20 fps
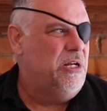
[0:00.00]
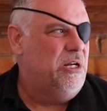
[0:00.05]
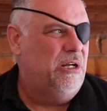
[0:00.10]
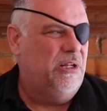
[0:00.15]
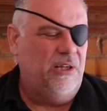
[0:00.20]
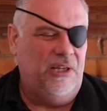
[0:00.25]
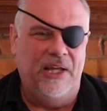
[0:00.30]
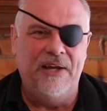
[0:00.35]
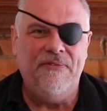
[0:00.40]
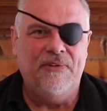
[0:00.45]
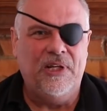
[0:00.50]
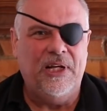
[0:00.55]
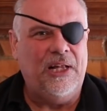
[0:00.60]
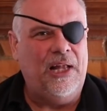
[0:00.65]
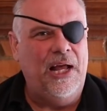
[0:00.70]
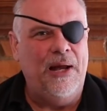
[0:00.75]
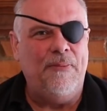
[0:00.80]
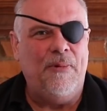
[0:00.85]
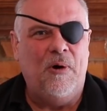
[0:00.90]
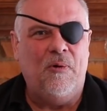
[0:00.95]
leave a
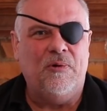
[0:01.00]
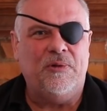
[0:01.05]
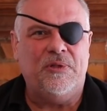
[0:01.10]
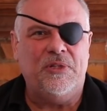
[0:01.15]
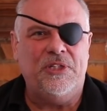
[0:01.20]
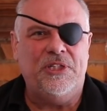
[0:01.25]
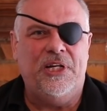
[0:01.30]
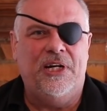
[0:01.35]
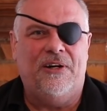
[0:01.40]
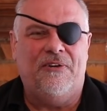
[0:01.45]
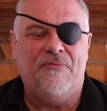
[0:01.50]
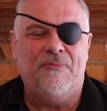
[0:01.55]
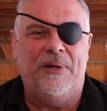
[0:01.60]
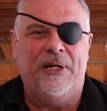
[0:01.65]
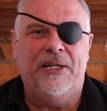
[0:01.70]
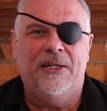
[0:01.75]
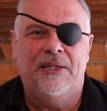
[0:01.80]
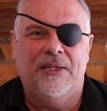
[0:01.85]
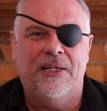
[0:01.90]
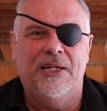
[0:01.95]
little ammo on the shelf,
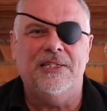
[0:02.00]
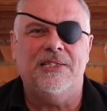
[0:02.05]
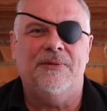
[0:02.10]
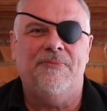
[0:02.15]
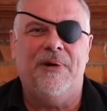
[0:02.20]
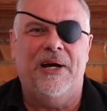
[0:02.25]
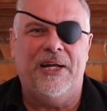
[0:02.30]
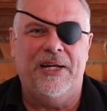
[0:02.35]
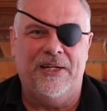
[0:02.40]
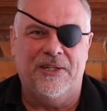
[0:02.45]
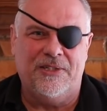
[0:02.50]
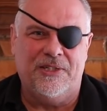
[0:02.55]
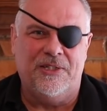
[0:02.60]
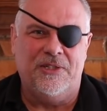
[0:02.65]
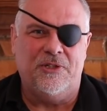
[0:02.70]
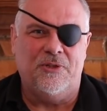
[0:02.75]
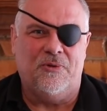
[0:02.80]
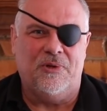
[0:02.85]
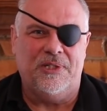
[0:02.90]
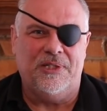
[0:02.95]
man. Let somebody else
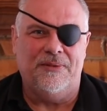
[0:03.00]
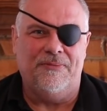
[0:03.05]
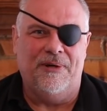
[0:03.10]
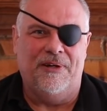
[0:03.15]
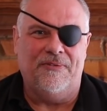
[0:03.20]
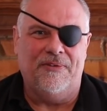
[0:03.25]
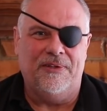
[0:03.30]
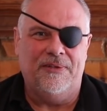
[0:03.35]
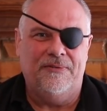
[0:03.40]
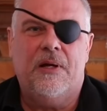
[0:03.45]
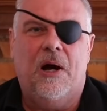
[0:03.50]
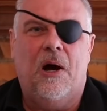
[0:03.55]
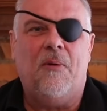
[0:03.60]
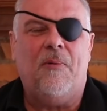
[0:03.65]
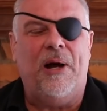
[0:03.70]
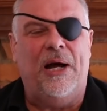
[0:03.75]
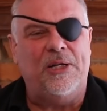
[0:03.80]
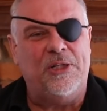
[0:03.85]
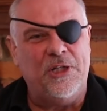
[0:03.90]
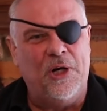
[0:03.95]
enjoy some of it. All
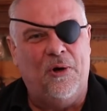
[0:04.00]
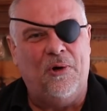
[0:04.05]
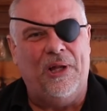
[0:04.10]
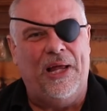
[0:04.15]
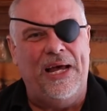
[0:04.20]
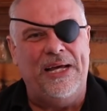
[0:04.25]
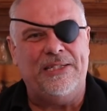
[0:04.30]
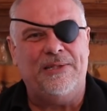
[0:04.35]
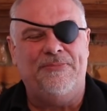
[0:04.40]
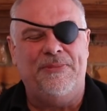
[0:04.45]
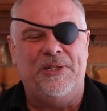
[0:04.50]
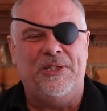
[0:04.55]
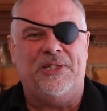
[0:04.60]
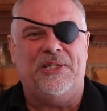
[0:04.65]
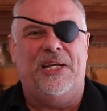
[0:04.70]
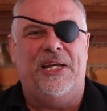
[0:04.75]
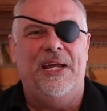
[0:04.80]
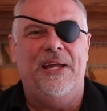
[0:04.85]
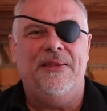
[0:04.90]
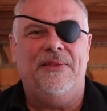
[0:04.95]
right, Joel asked me, is
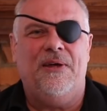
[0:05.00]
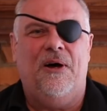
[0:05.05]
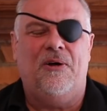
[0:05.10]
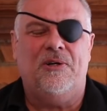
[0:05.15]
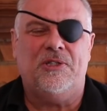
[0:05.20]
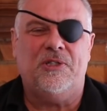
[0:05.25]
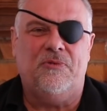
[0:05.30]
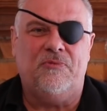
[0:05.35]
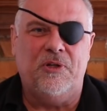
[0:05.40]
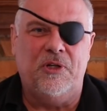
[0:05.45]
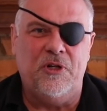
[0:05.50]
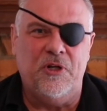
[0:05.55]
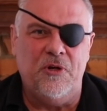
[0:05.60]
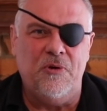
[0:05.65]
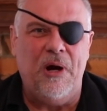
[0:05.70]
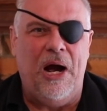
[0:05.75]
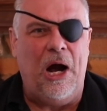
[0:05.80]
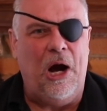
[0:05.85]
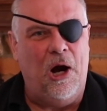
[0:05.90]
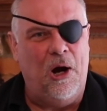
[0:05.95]
there any thoughts on the
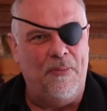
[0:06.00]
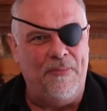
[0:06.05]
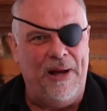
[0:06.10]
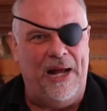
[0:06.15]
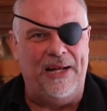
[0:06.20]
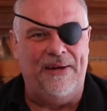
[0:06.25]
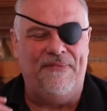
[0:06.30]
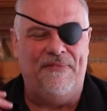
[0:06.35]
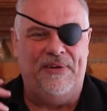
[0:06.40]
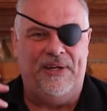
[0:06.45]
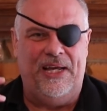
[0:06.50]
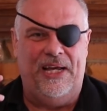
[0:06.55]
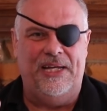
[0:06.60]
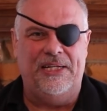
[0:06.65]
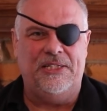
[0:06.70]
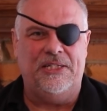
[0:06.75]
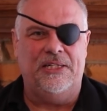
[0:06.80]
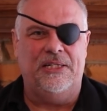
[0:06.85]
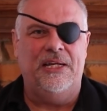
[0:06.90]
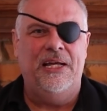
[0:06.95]
new higher
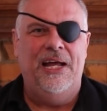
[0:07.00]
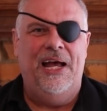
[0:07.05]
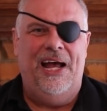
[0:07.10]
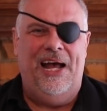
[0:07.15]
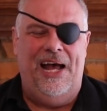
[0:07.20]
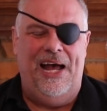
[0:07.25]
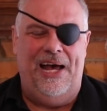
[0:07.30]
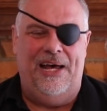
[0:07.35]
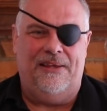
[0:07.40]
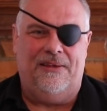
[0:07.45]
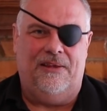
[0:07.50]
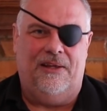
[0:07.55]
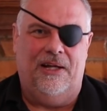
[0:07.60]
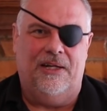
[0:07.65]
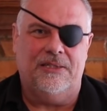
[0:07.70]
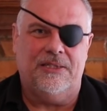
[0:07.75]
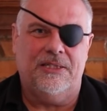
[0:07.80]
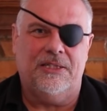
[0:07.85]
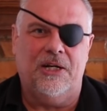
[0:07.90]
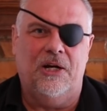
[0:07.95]
magnification
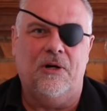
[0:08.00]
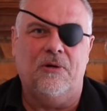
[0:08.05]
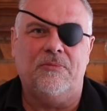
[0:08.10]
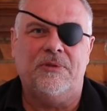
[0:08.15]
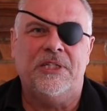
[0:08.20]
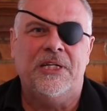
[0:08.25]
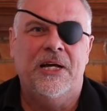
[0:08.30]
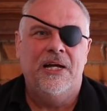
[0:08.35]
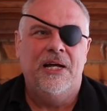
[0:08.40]
ATHLON scopes?